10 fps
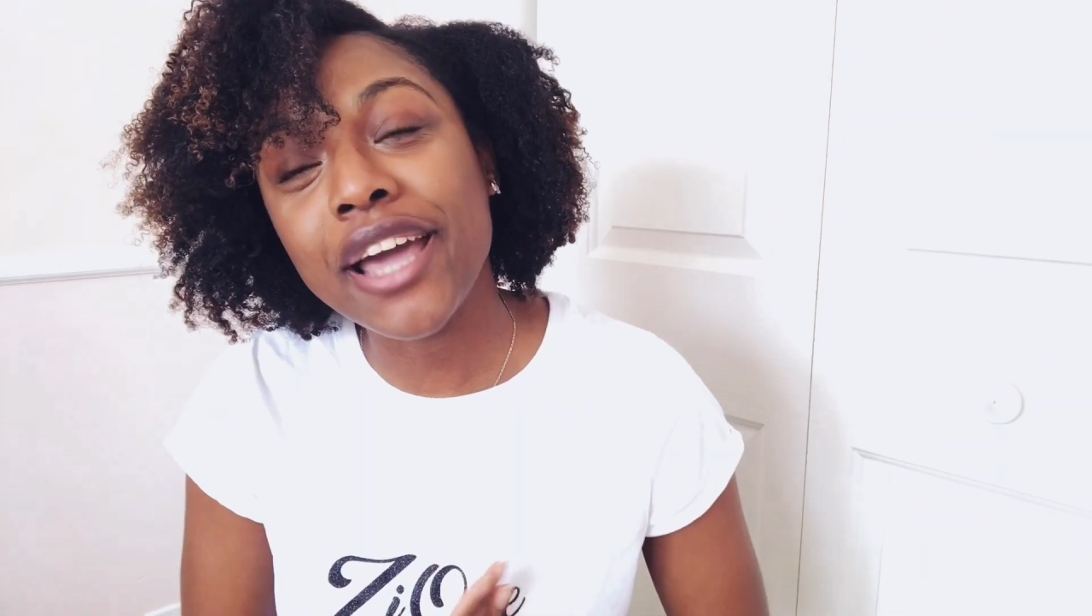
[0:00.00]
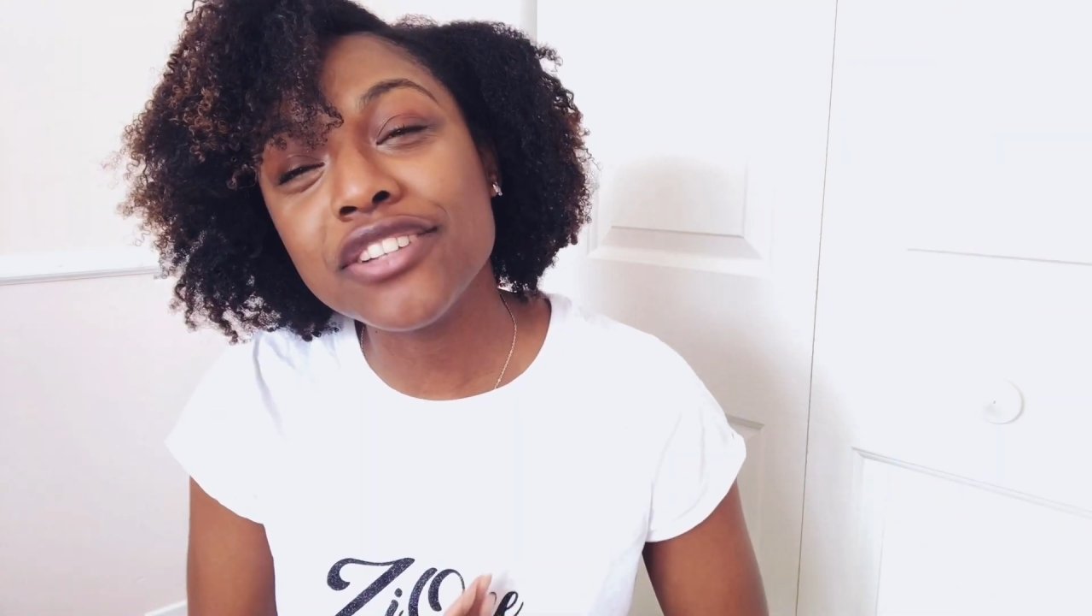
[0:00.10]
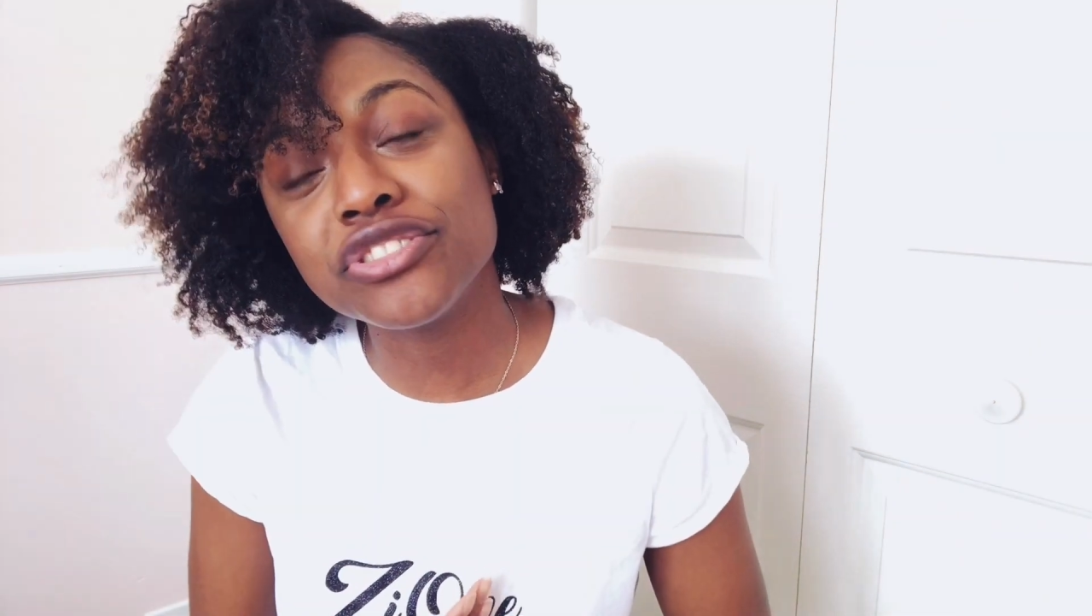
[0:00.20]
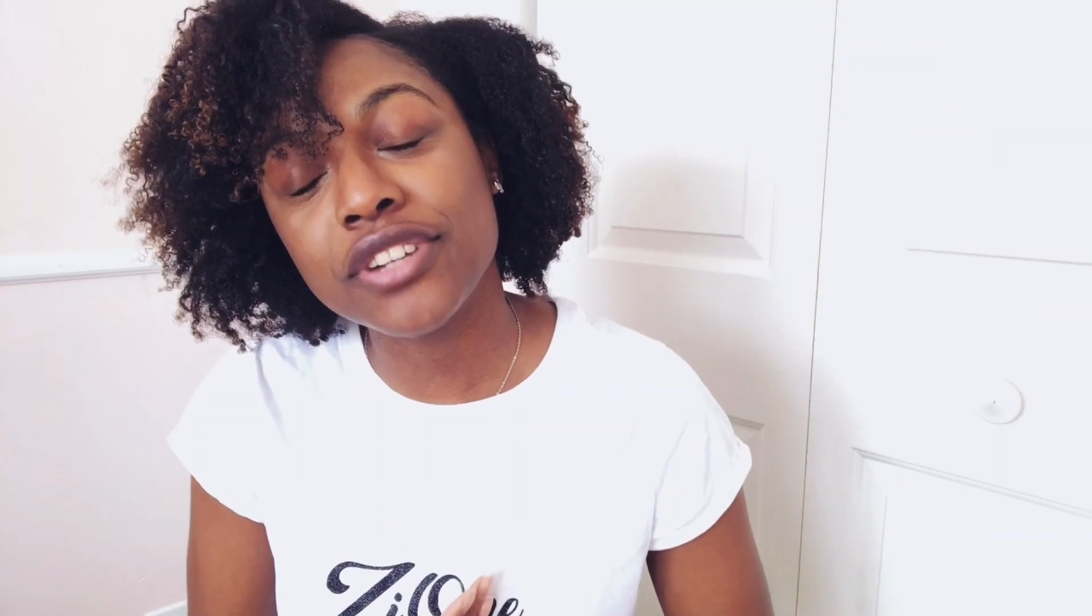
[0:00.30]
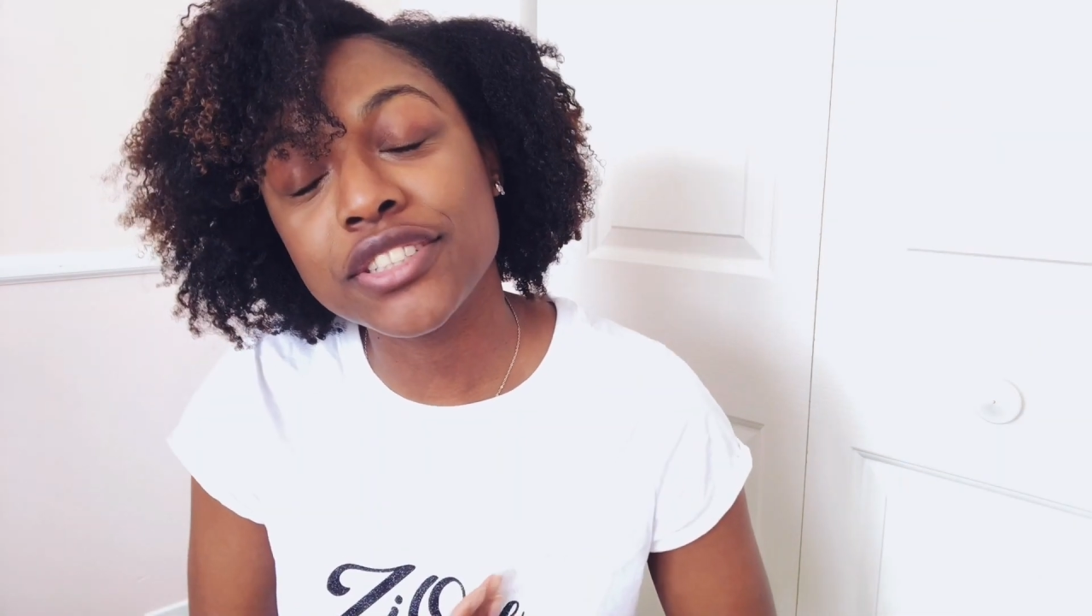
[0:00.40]

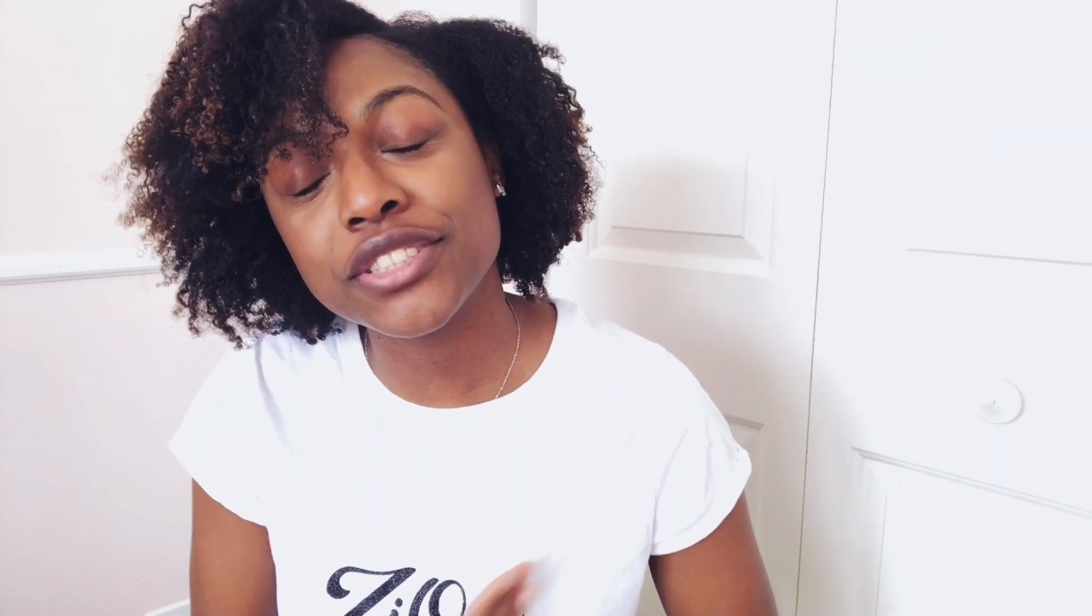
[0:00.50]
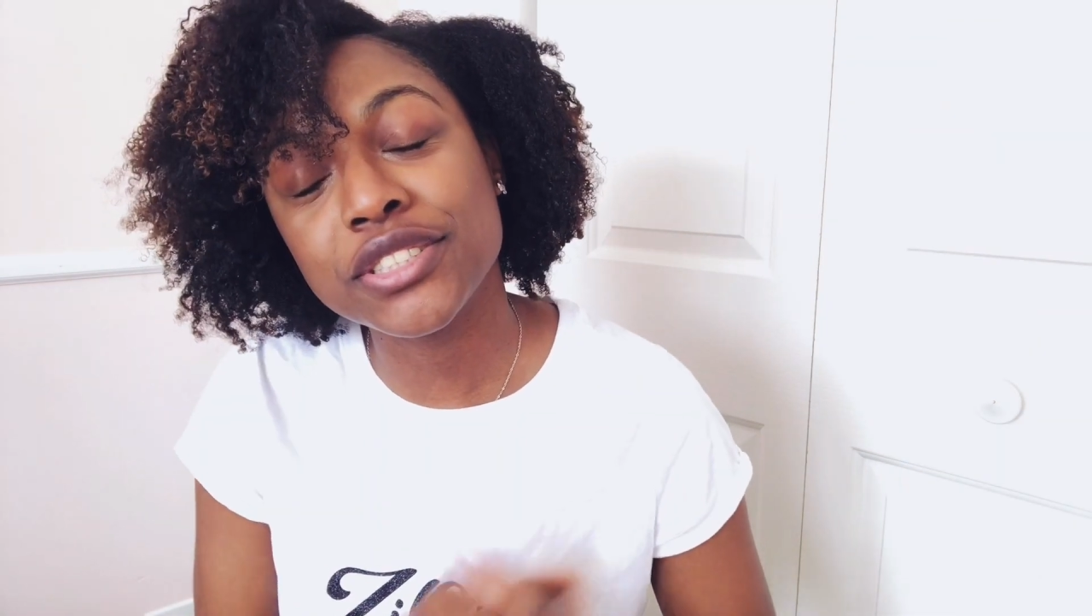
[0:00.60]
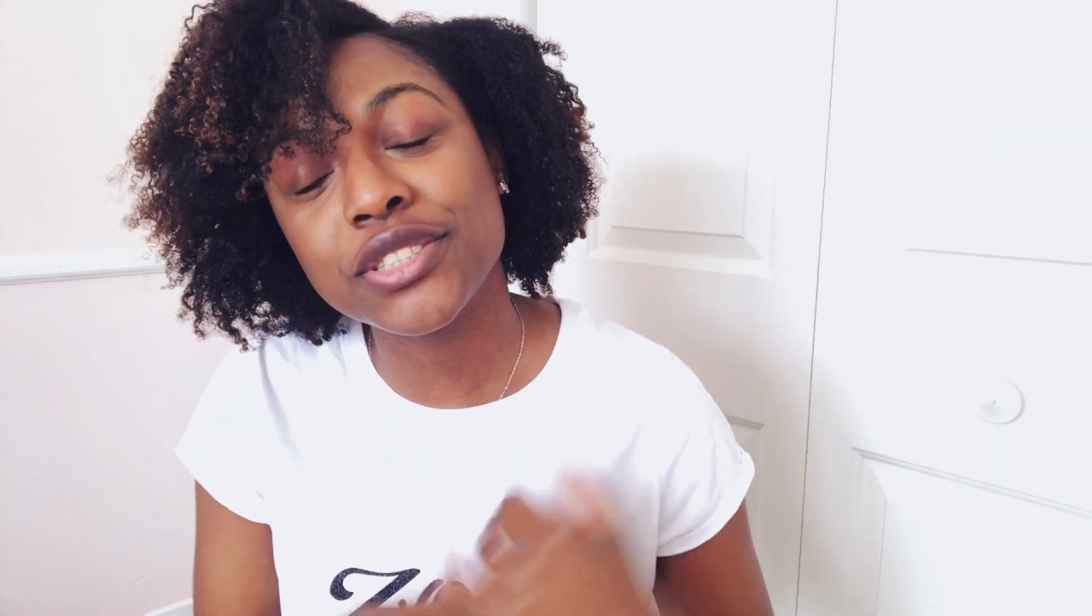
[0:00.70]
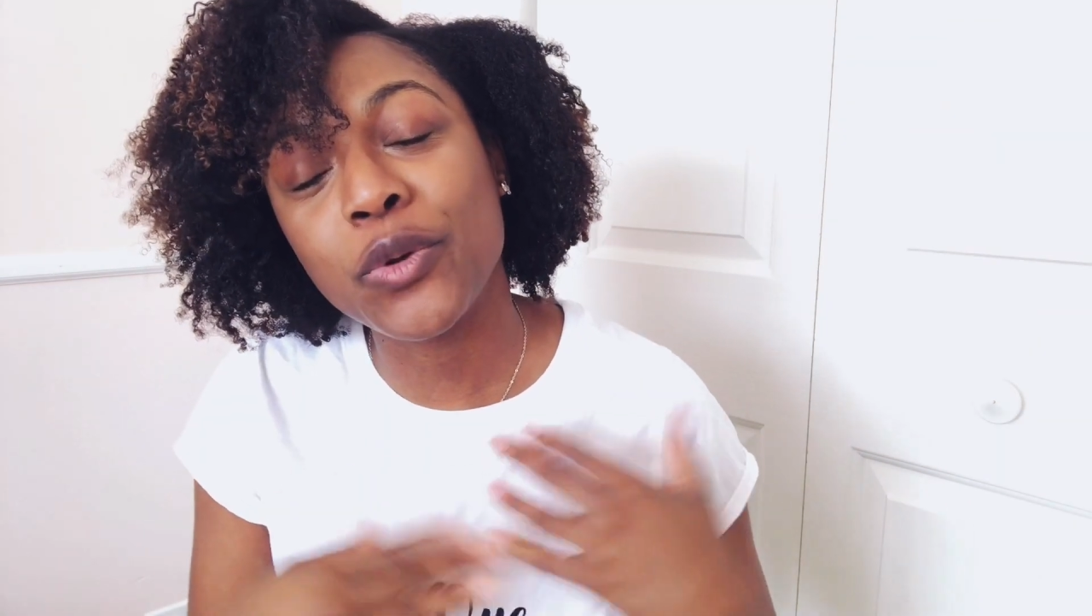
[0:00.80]
instructions